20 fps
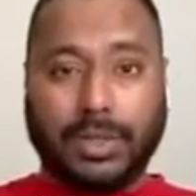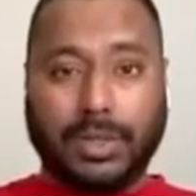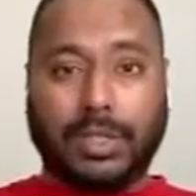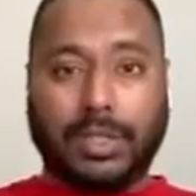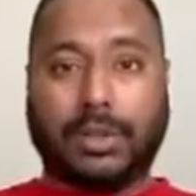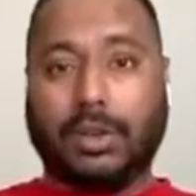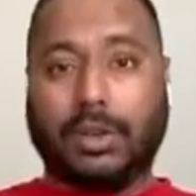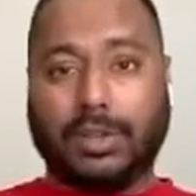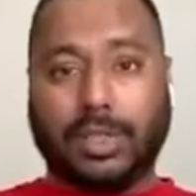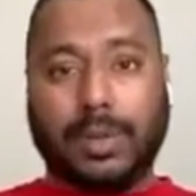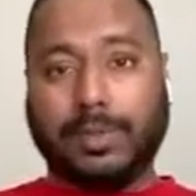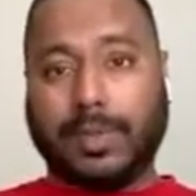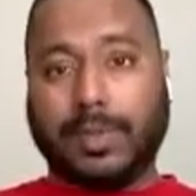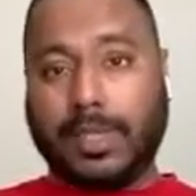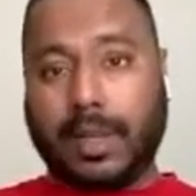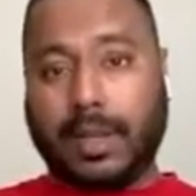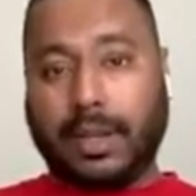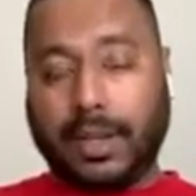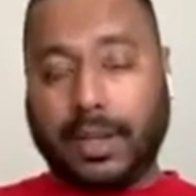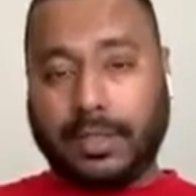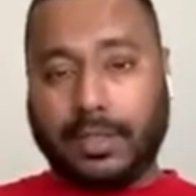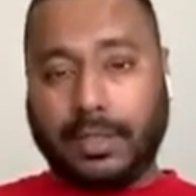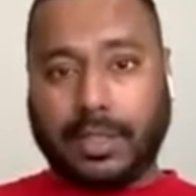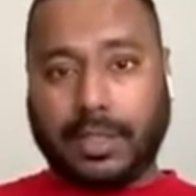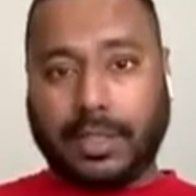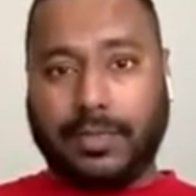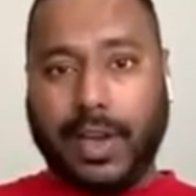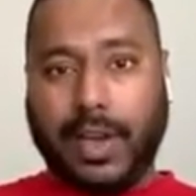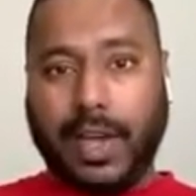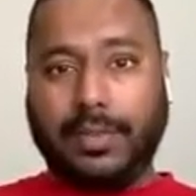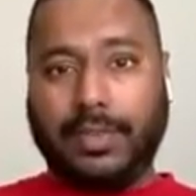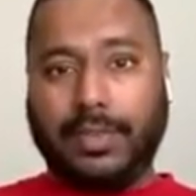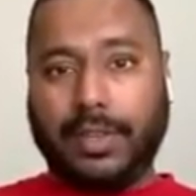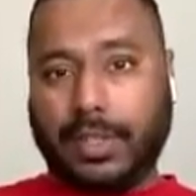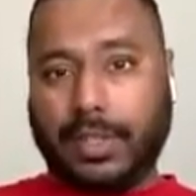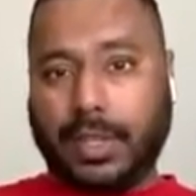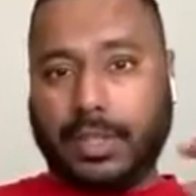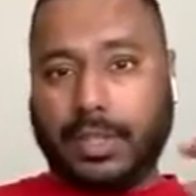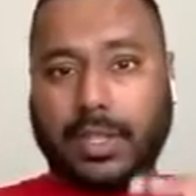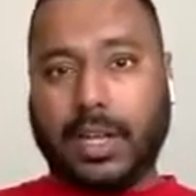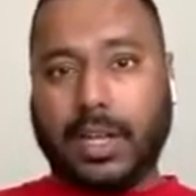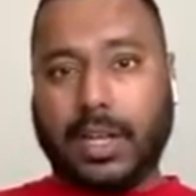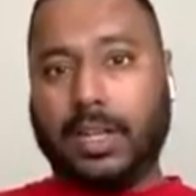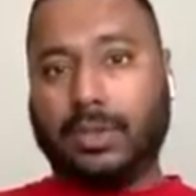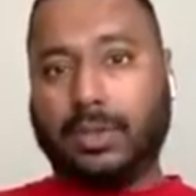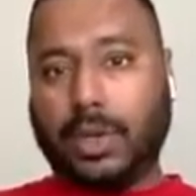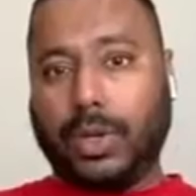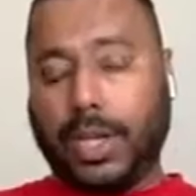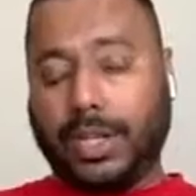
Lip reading: It's called Jumpstart at 65. It's at Jalan Tun